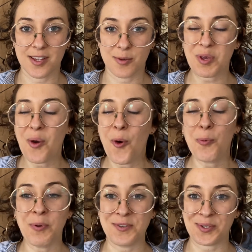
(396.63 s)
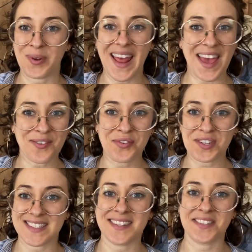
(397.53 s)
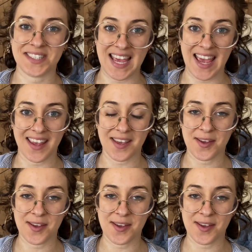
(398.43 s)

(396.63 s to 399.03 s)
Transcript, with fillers: Be open to it every single day.